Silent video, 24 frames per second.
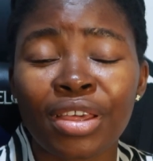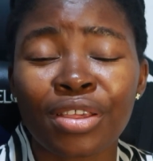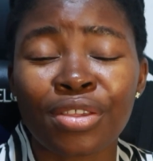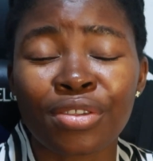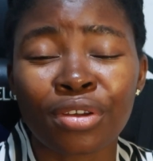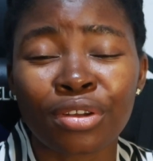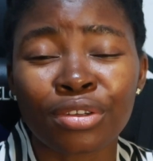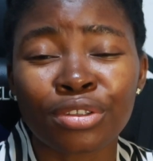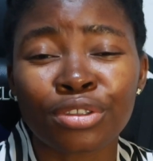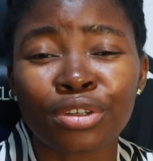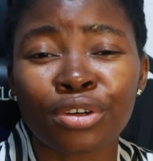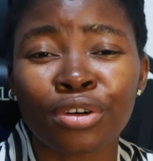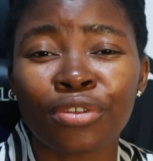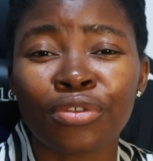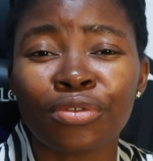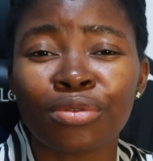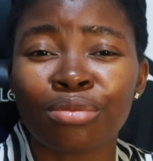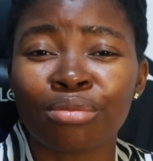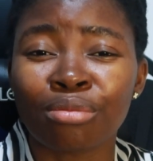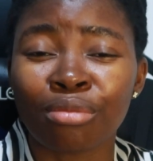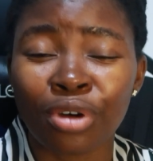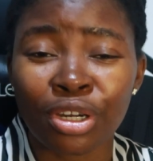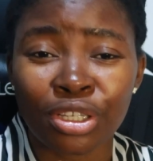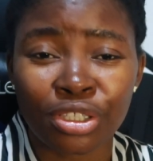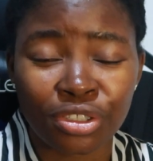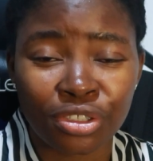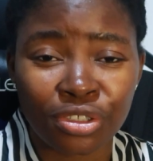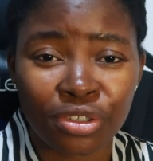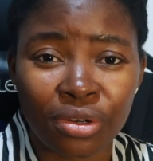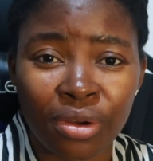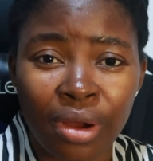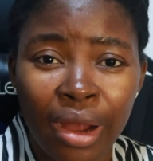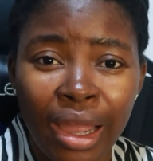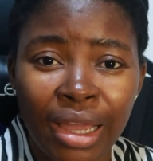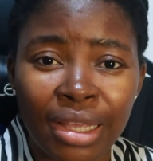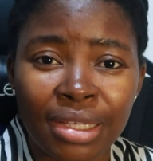a sort of
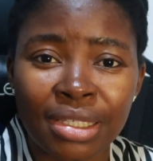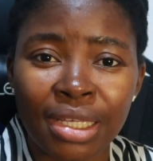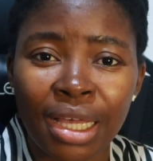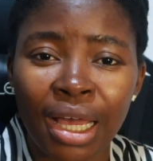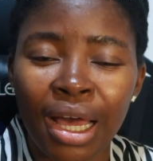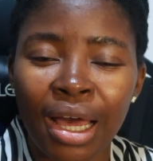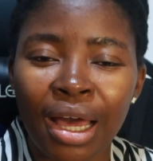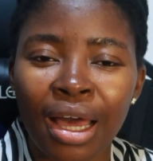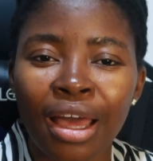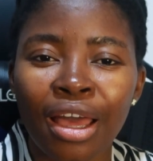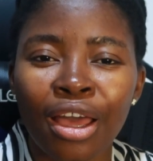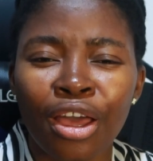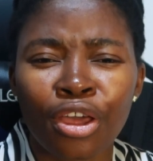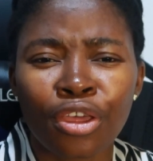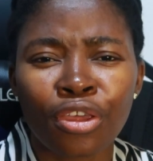moisturizer